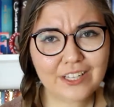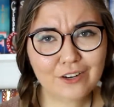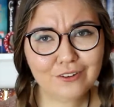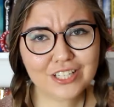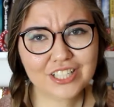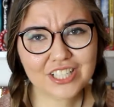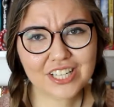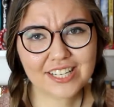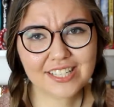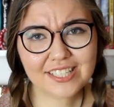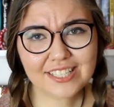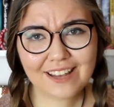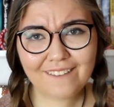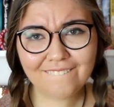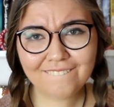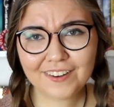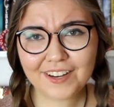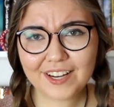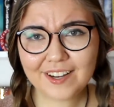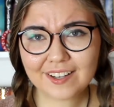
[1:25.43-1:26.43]
There were just
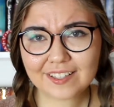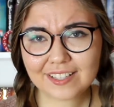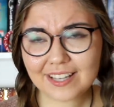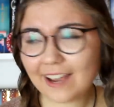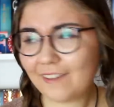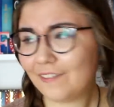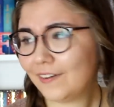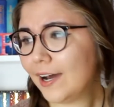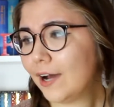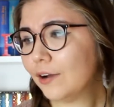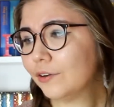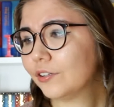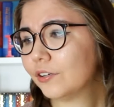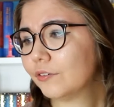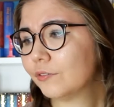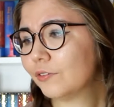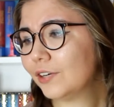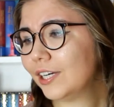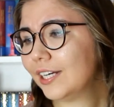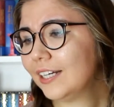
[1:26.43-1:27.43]
some things I
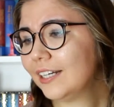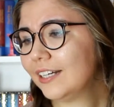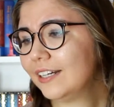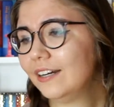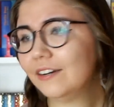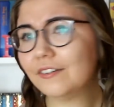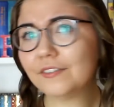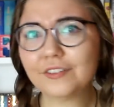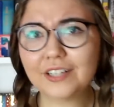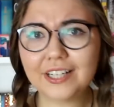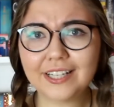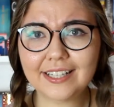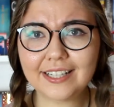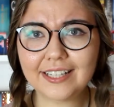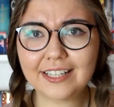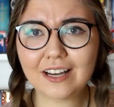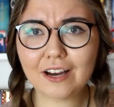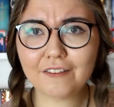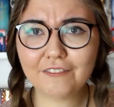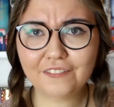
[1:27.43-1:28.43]
found
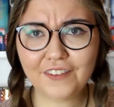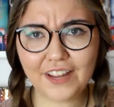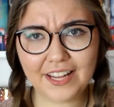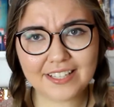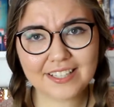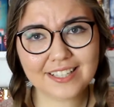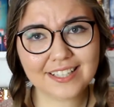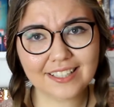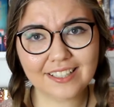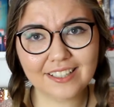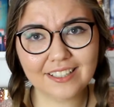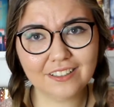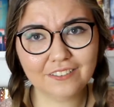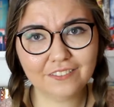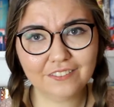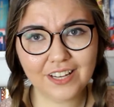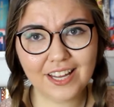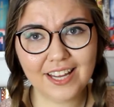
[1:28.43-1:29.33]
really offensive,